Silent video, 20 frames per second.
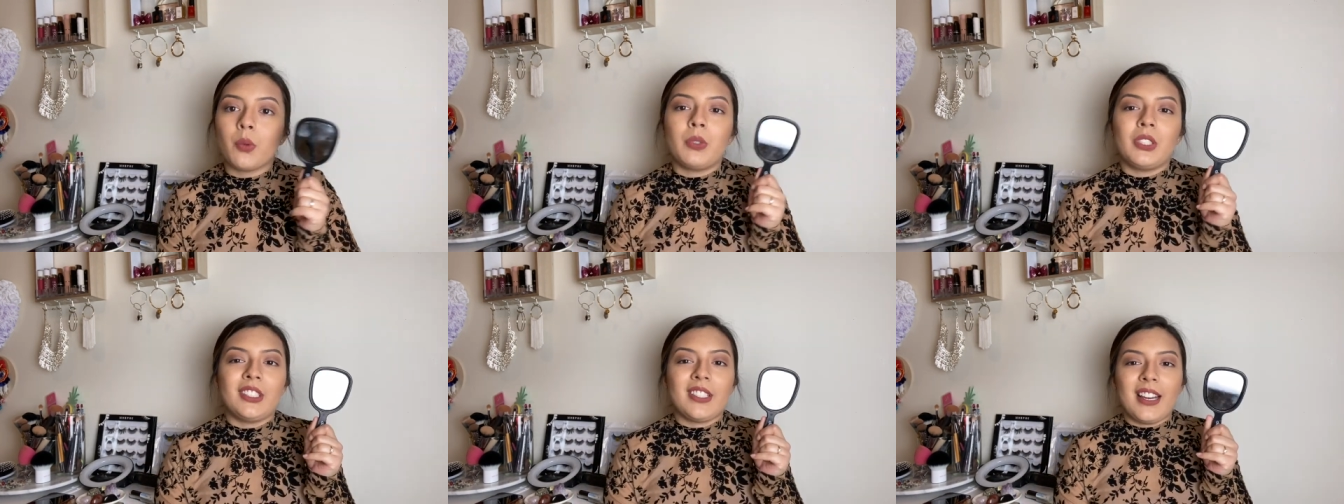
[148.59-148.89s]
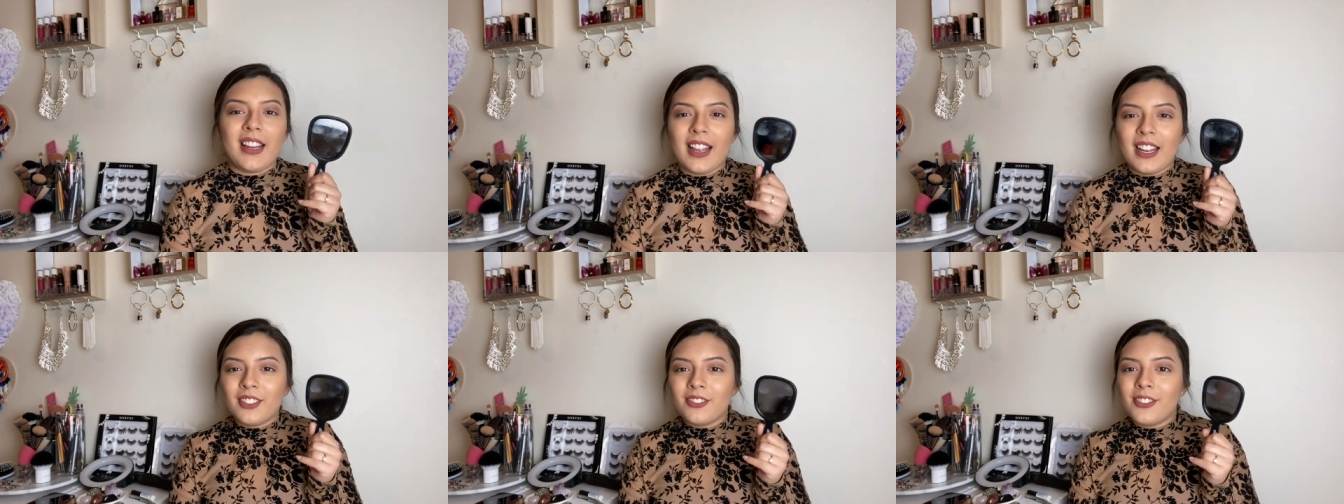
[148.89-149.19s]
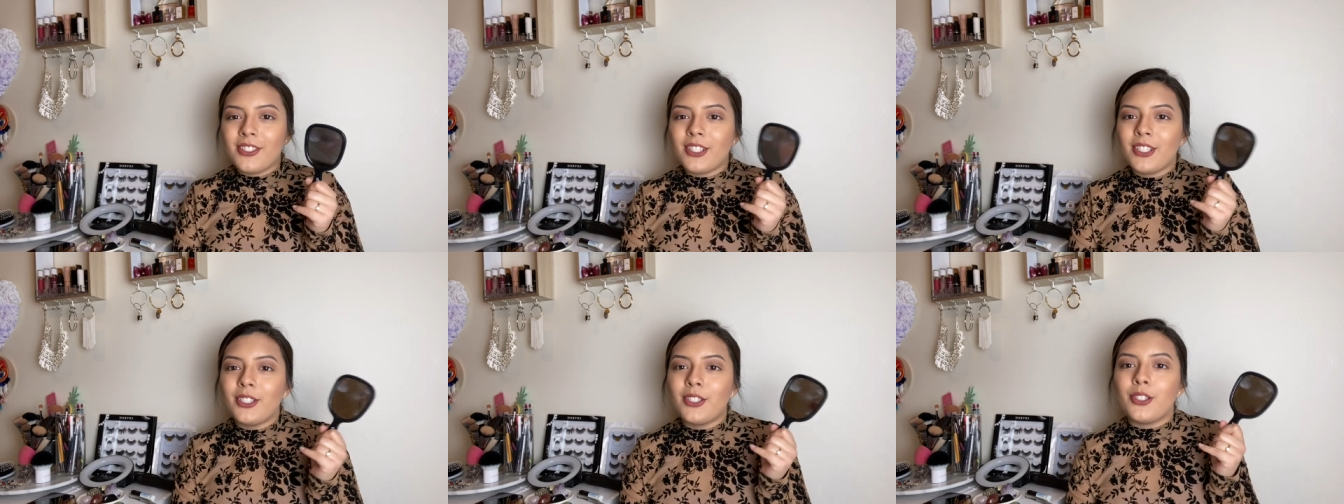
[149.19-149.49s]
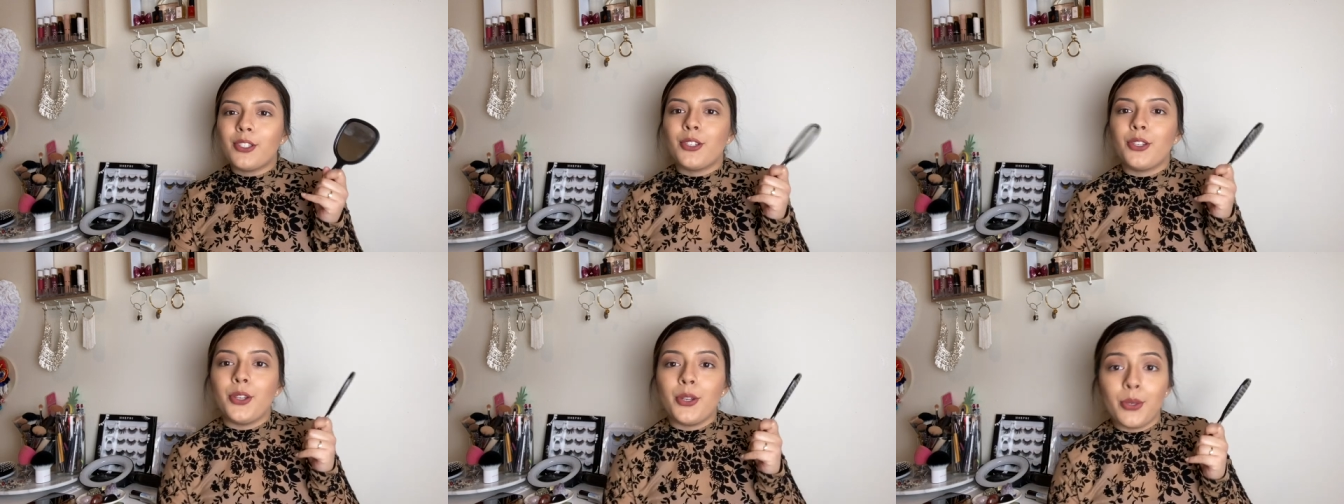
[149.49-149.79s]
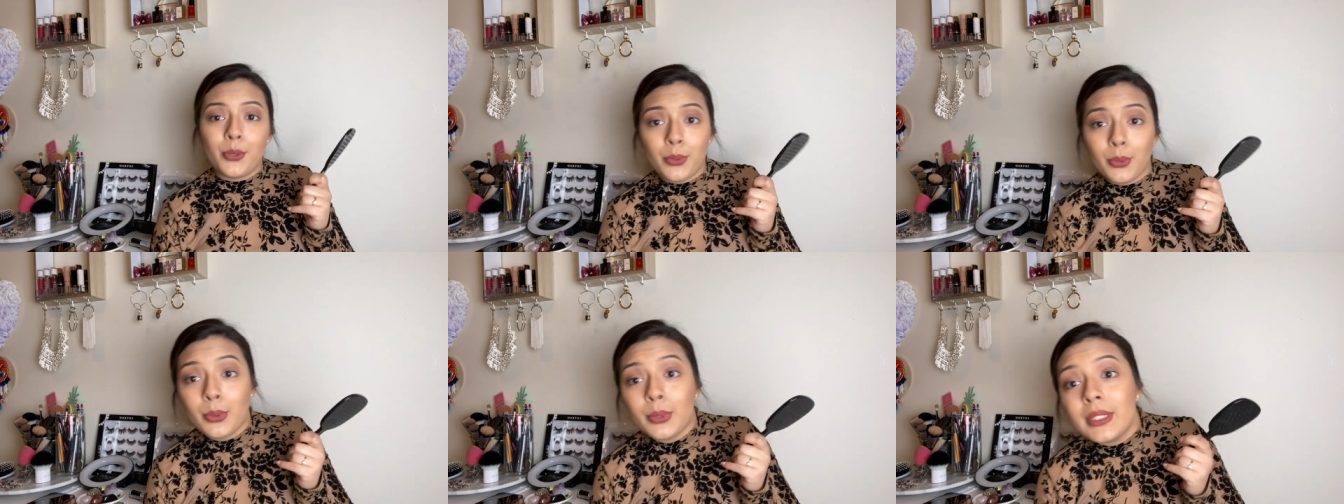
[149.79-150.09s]
which I actually
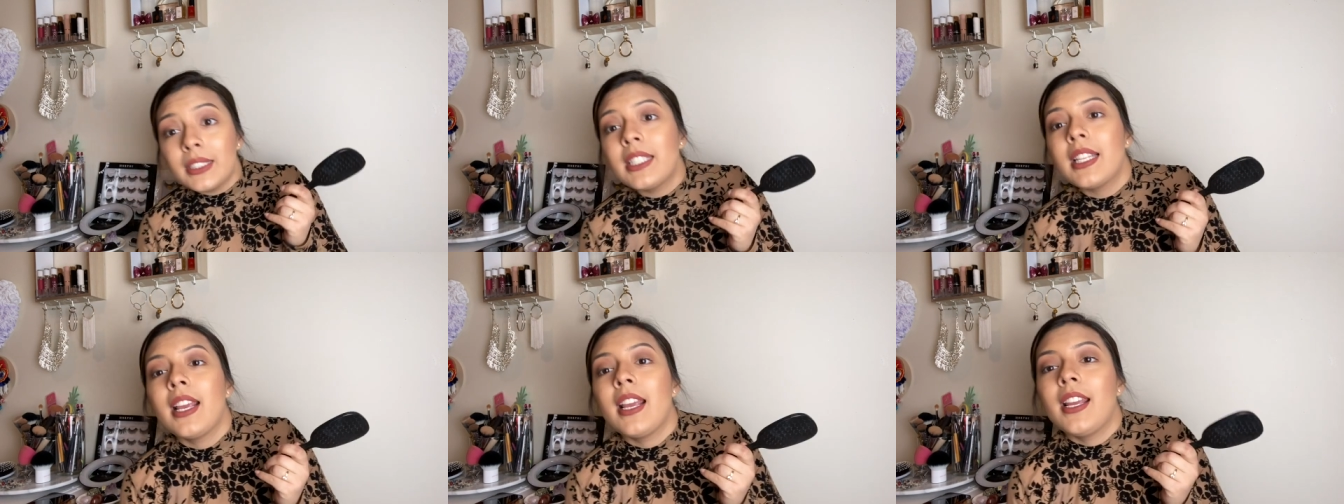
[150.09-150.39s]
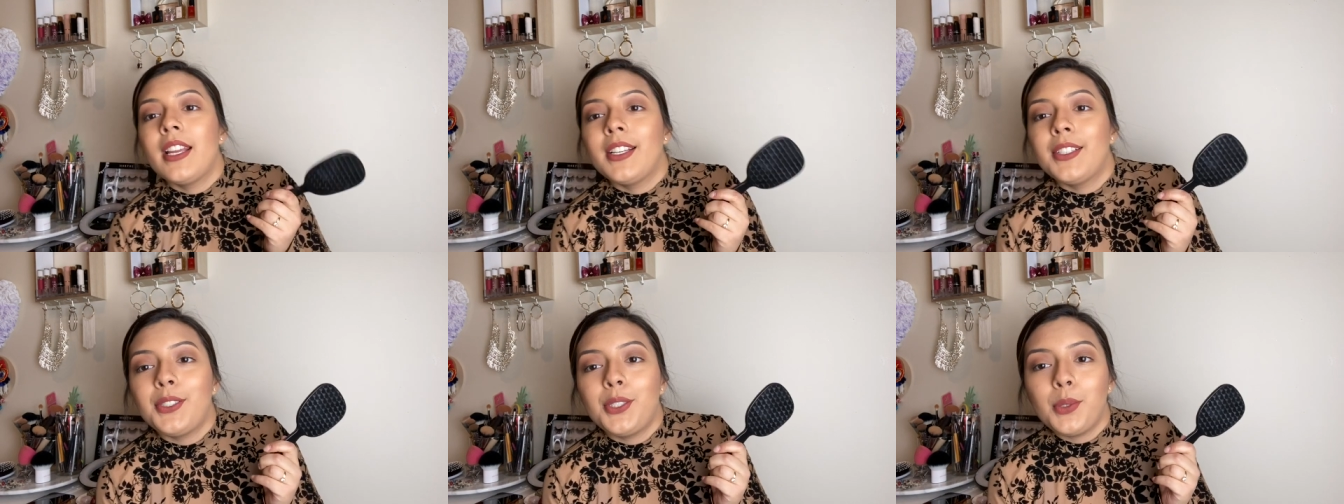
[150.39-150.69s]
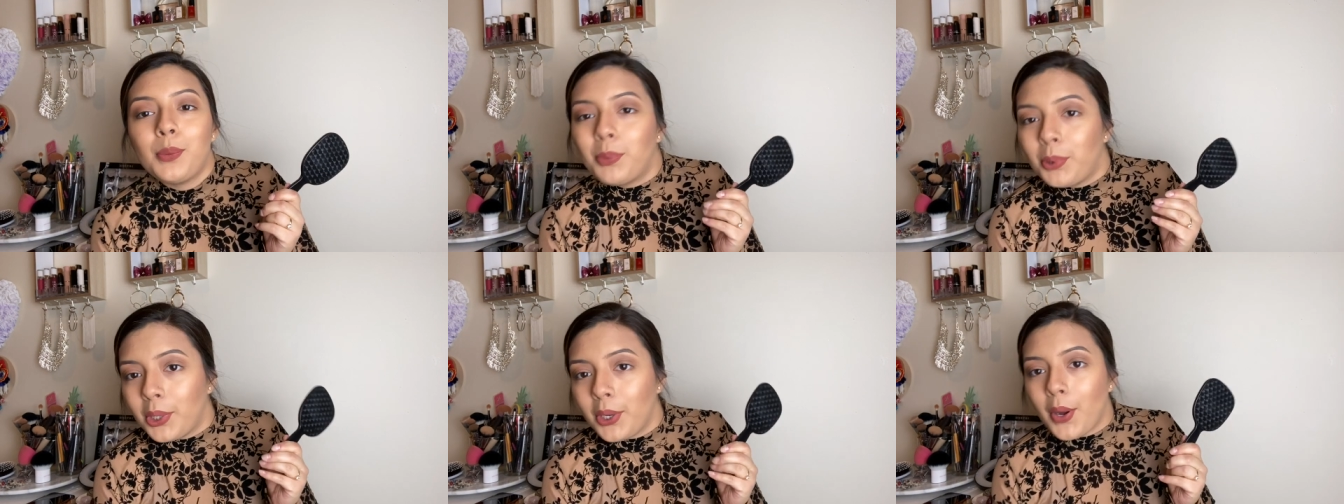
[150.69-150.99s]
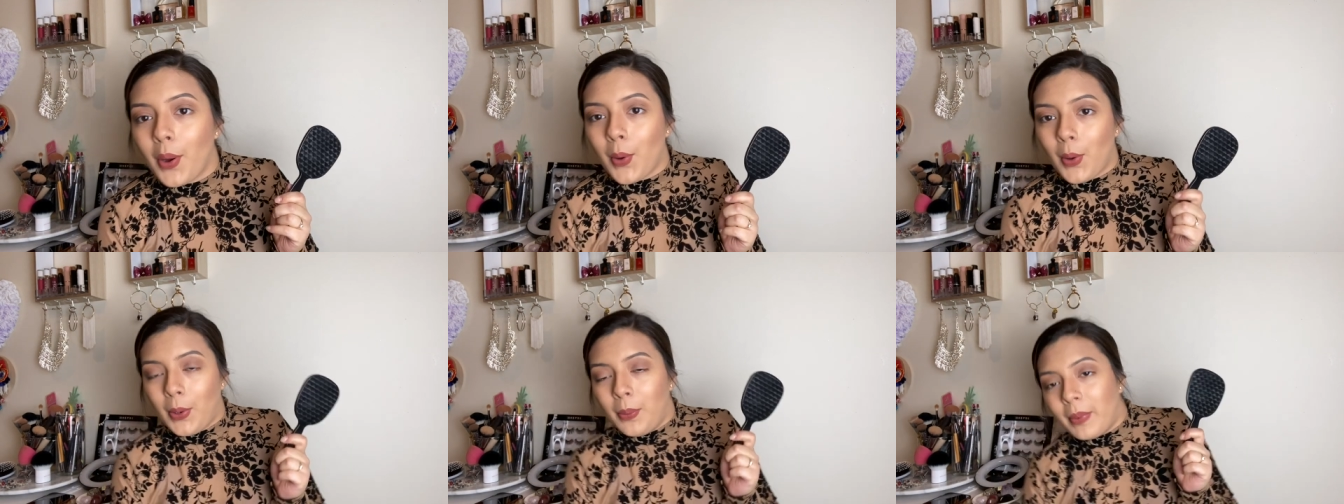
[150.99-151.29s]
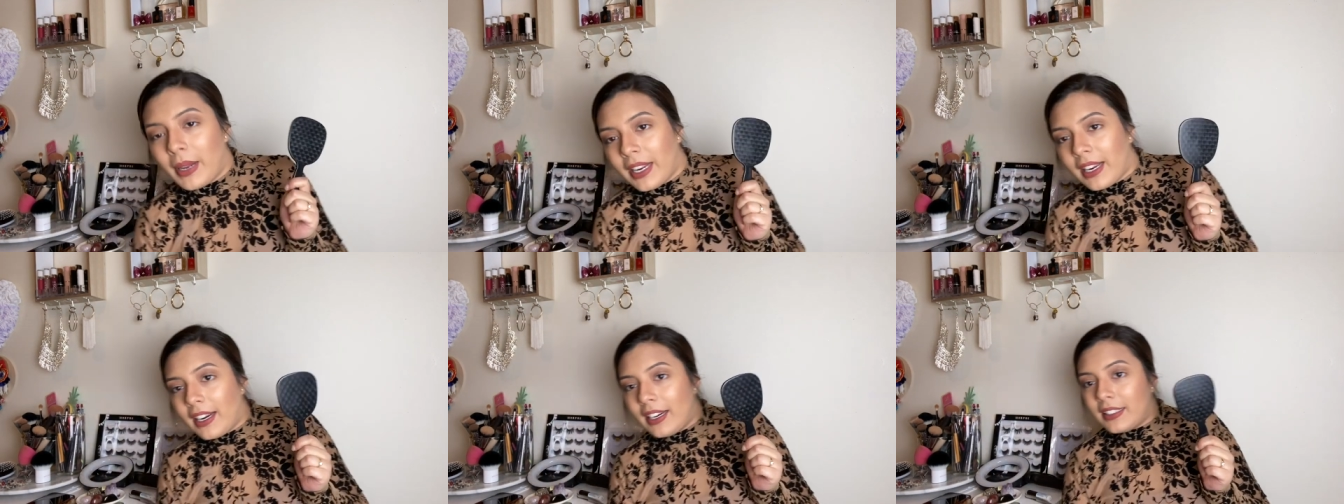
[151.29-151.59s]
use to put on
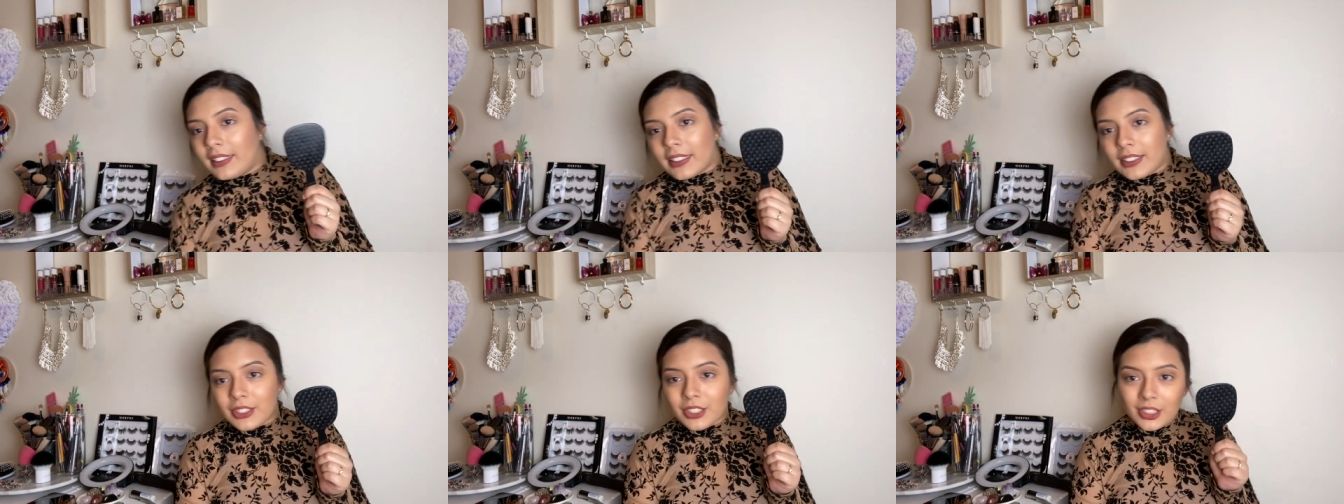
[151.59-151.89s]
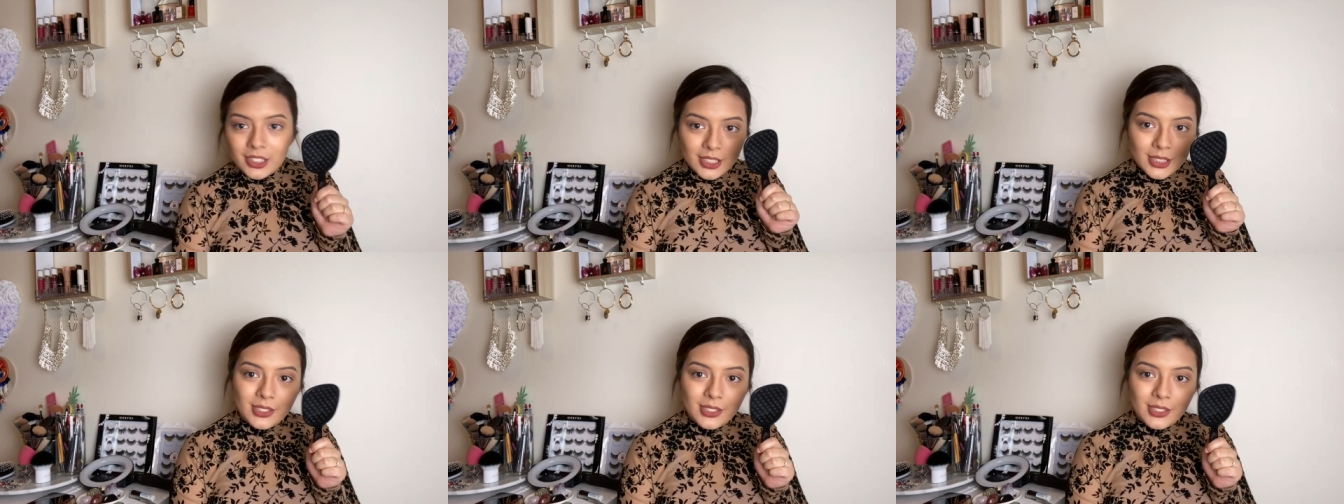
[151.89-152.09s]
my eyelashes.